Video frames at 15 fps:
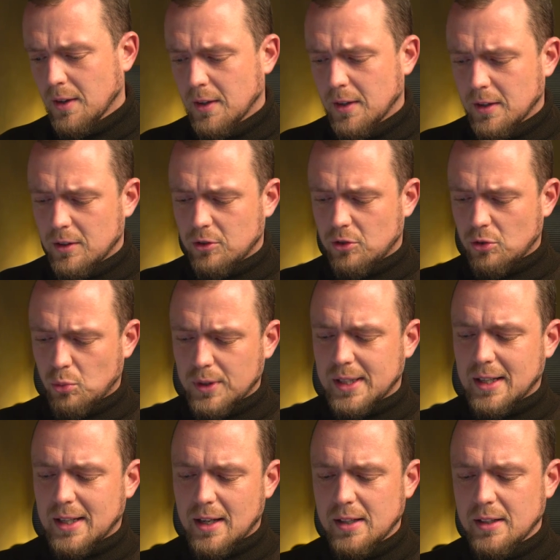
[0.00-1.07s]
So what
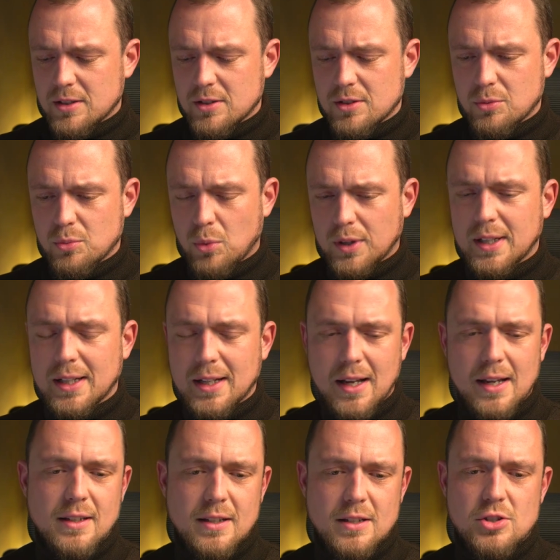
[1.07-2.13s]

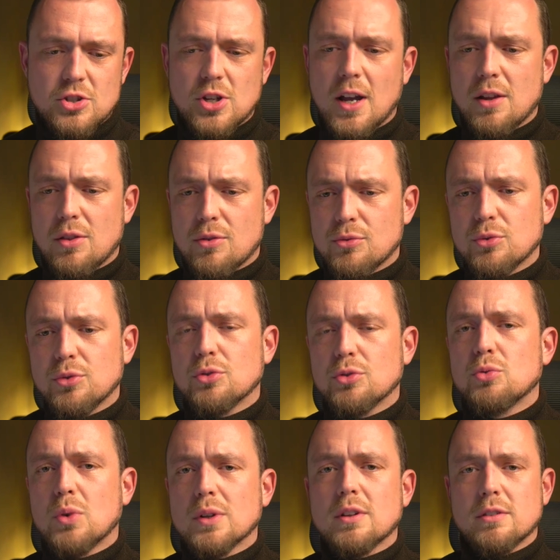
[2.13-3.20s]
light can shine through you?
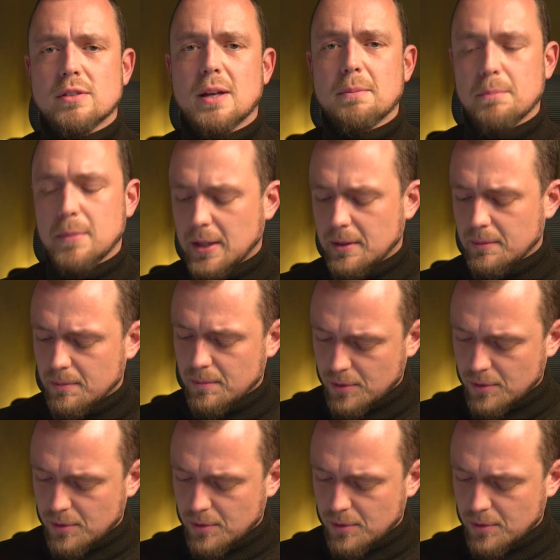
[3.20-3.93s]
What does that mean?